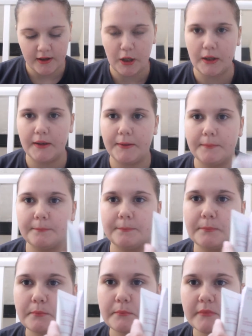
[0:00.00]
I
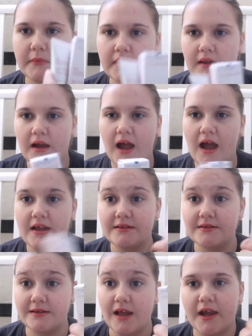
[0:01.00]

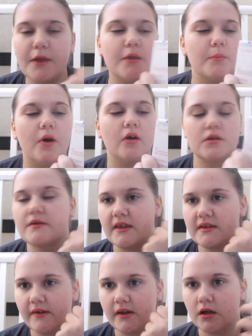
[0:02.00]
kept the box for
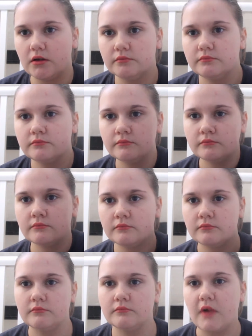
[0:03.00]
this video.
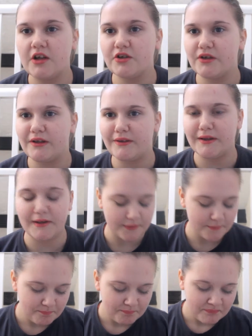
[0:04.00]
I don't need that now.